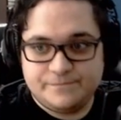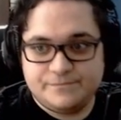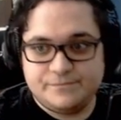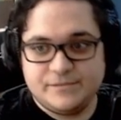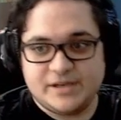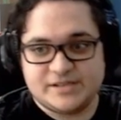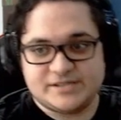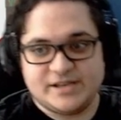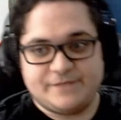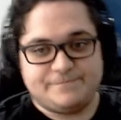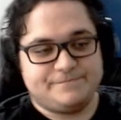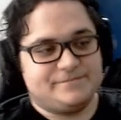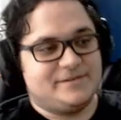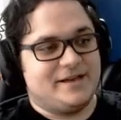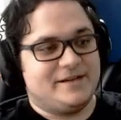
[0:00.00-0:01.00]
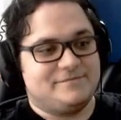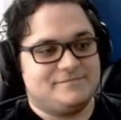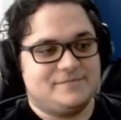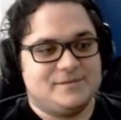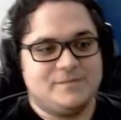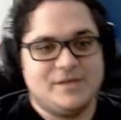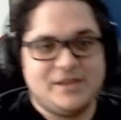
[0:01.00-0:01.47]
Like, yeah. yeah
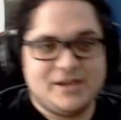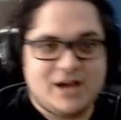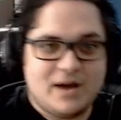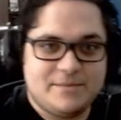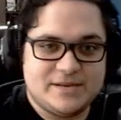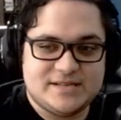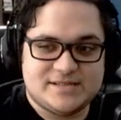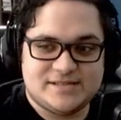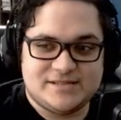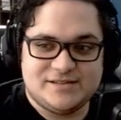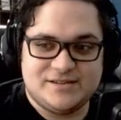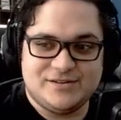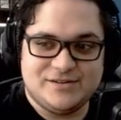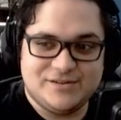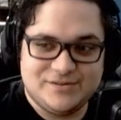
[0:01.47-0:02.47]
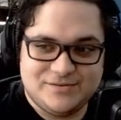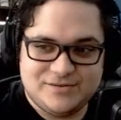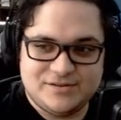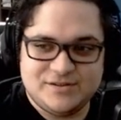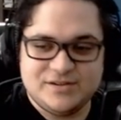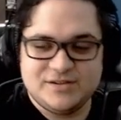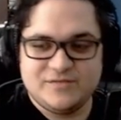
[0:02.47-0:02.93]
a million copies you, you,
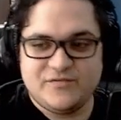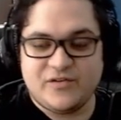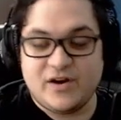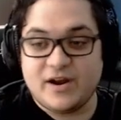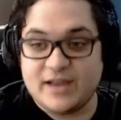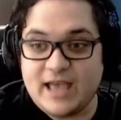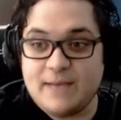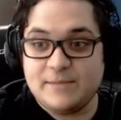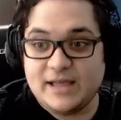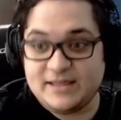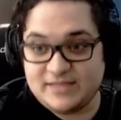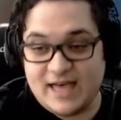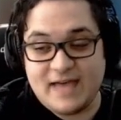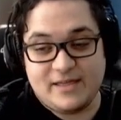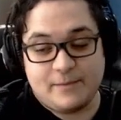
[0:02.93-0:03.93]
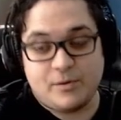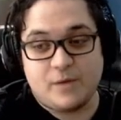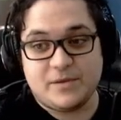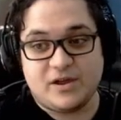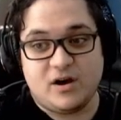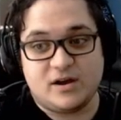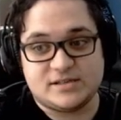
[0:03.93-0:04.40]
for a game like that that
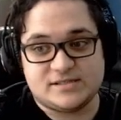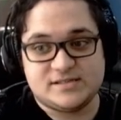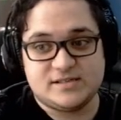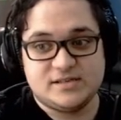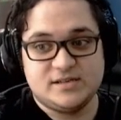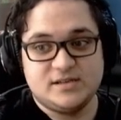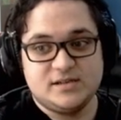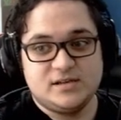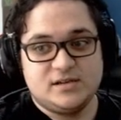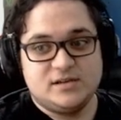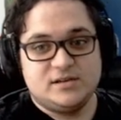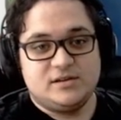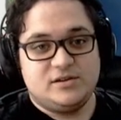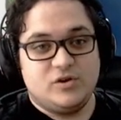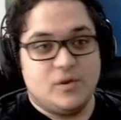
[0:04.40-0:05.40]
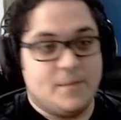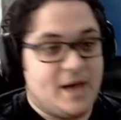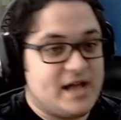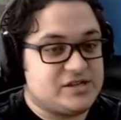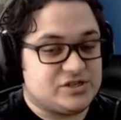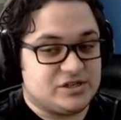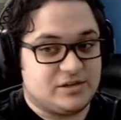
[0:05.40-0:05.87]
probably cost, you
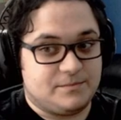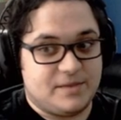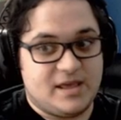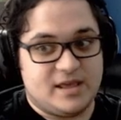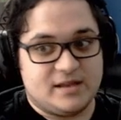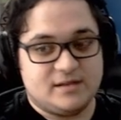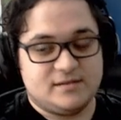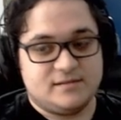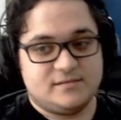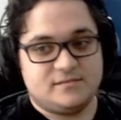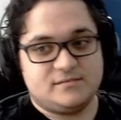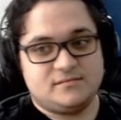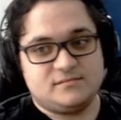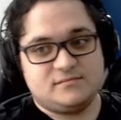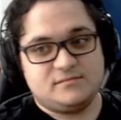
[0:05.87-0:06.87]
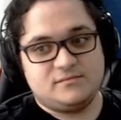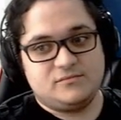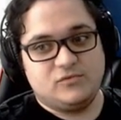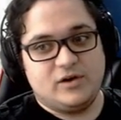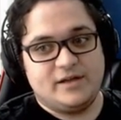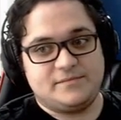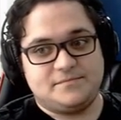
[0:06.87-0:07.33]
imagine, a good bit,
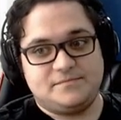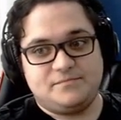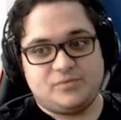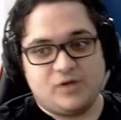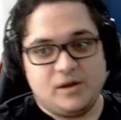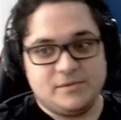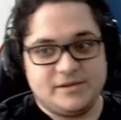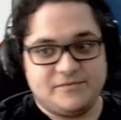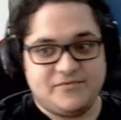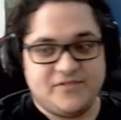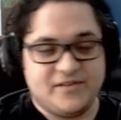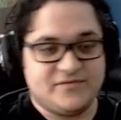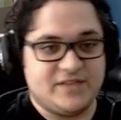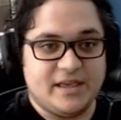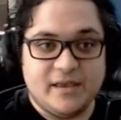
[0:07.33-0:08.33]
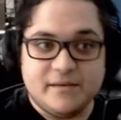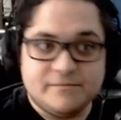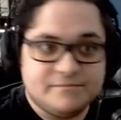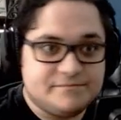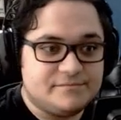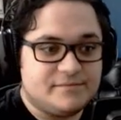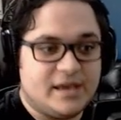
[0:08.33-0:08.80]
what, probably fifty,
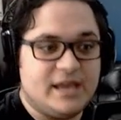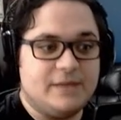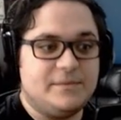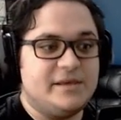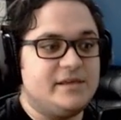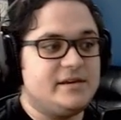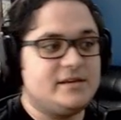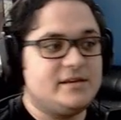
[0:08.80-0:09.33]
eighty million.